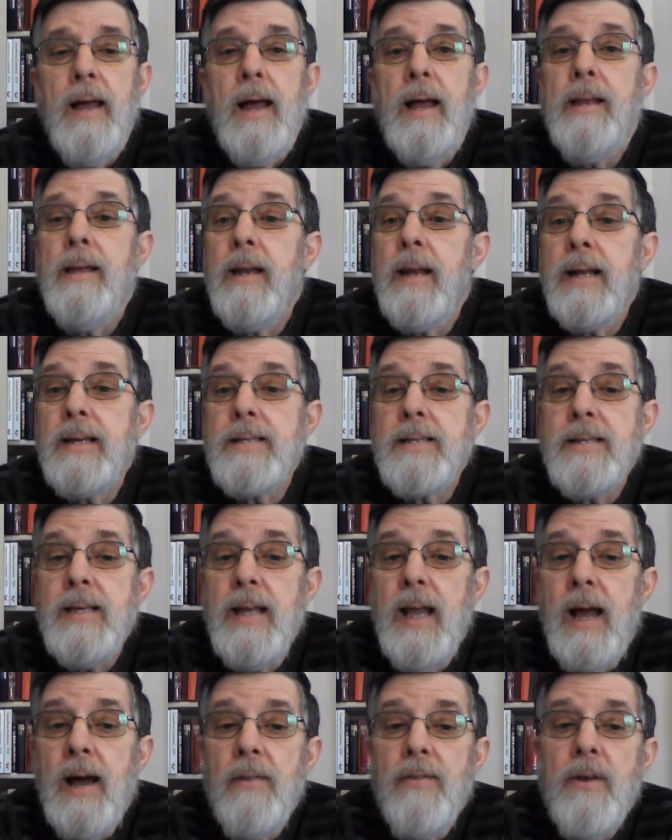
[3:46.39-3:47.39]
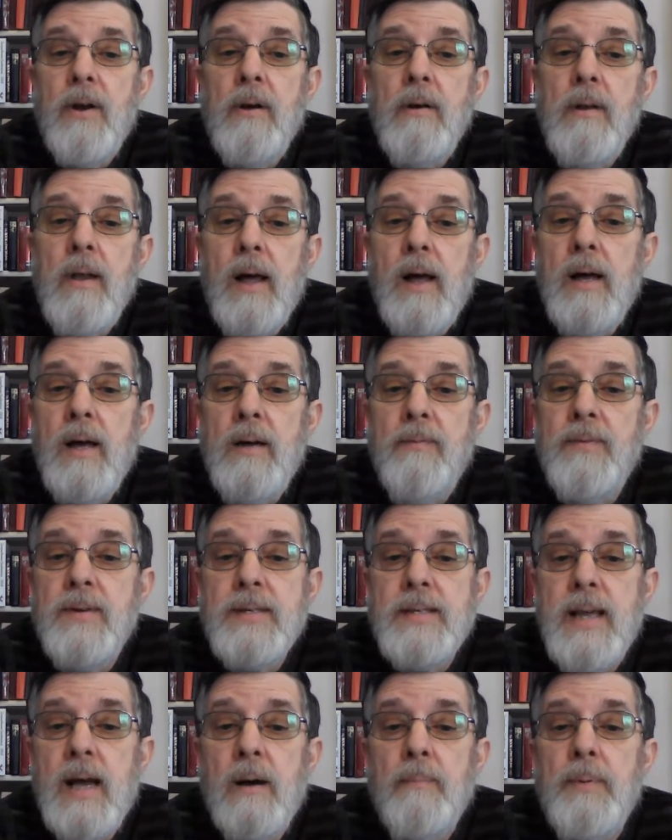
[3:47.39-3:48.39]
And yet I see how their love
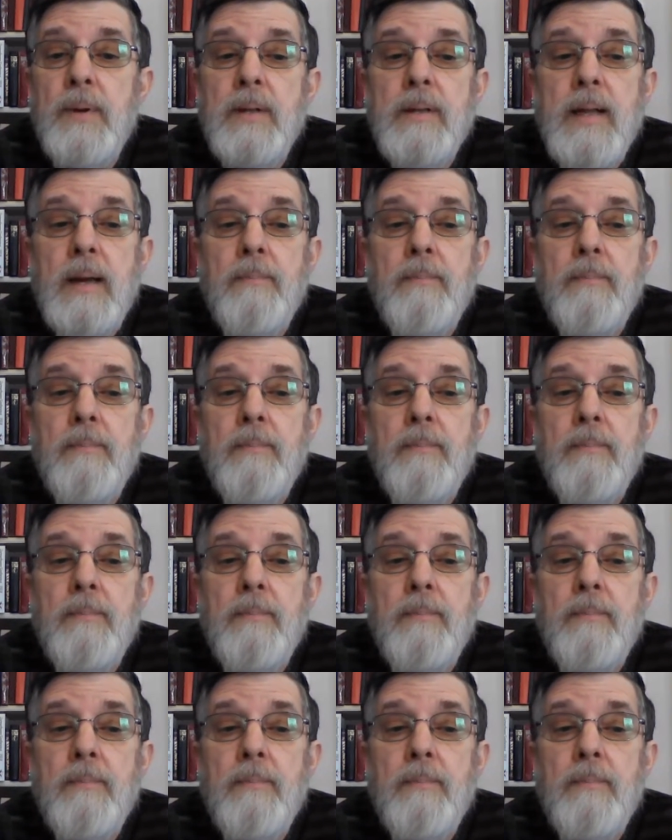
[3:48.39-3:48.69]
is helping